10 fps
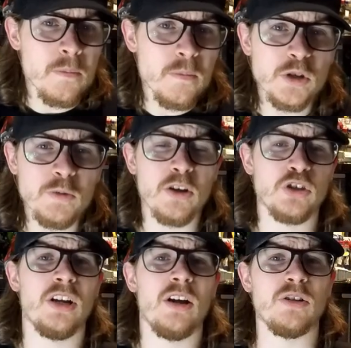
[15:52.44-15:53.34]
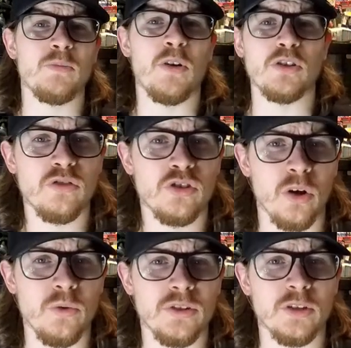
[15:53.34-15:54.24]
smashing out as much
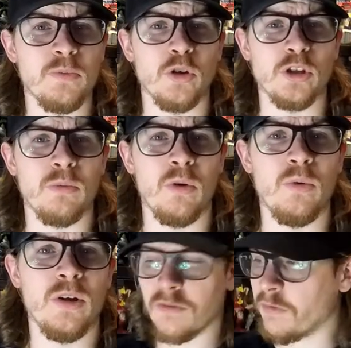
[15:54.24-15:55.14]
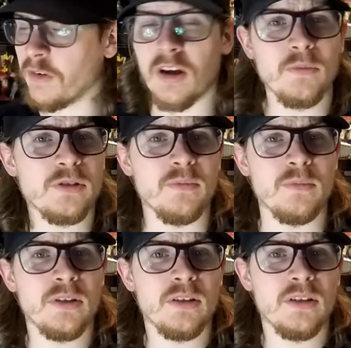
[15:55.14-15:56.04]
shows as possible, free up some
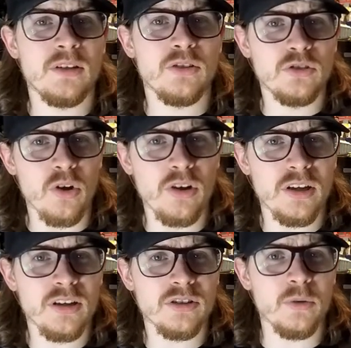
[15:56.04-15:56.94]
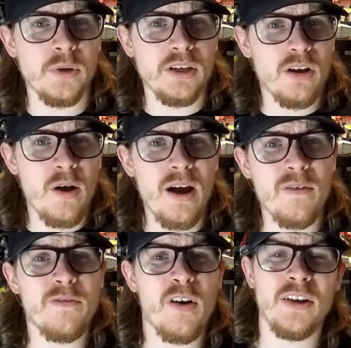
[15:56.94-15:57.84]
stock so we can go out and
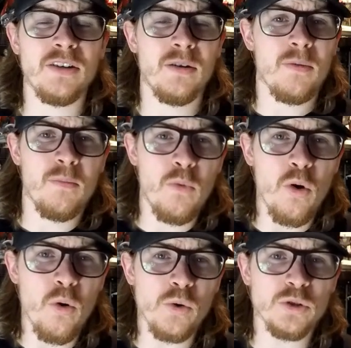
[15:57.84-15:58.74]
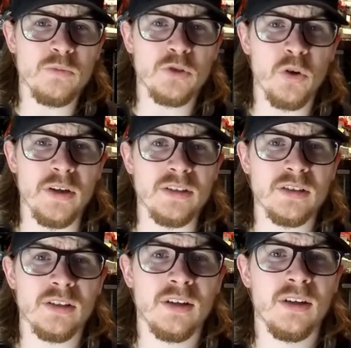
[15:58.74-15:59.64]
find more awesome toys.
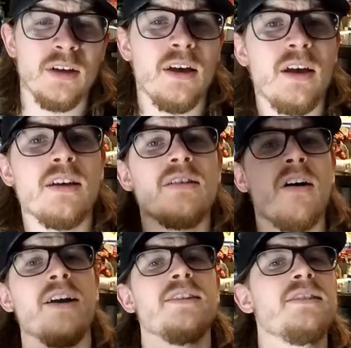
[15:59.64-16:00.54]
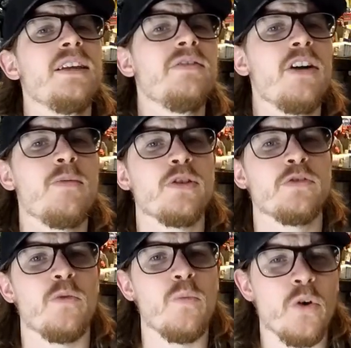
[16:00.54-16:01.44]
Guys, thank you very much for
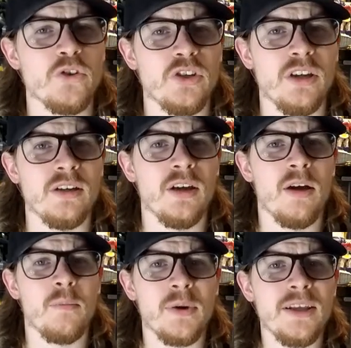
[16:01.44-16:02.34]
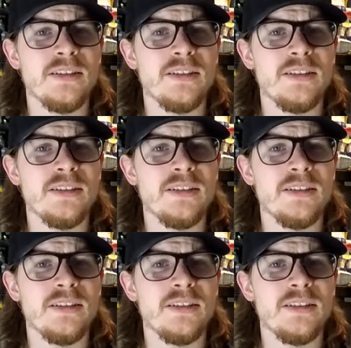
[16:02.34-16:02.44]
watching. Please